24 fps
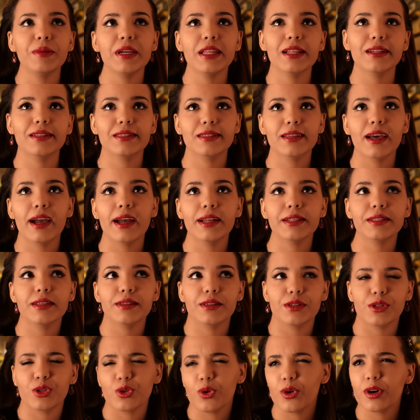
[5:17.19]
to me that science
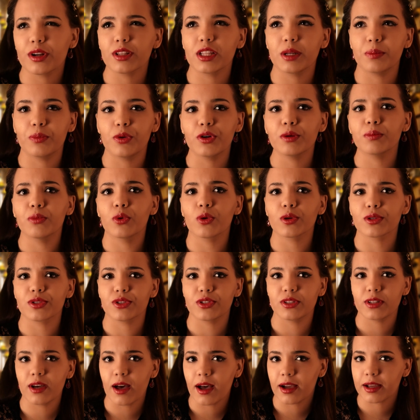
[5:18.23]
has historically put more
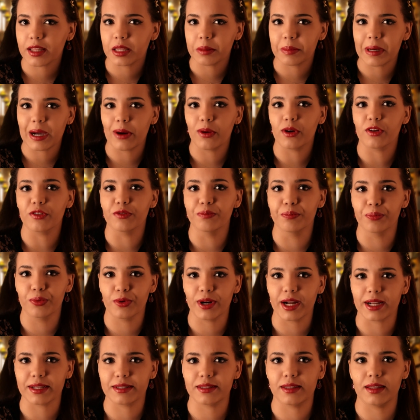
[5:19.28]
stock in the power of
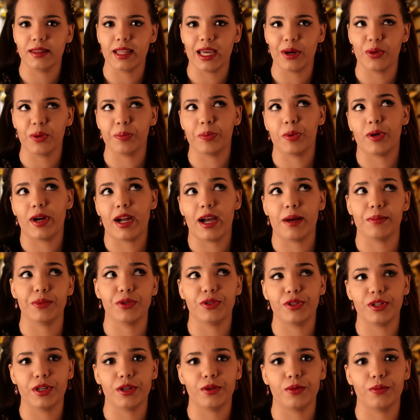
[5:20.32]
bricks than they were
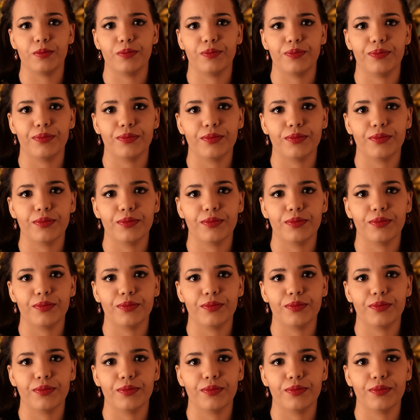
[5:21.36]
perhaps due.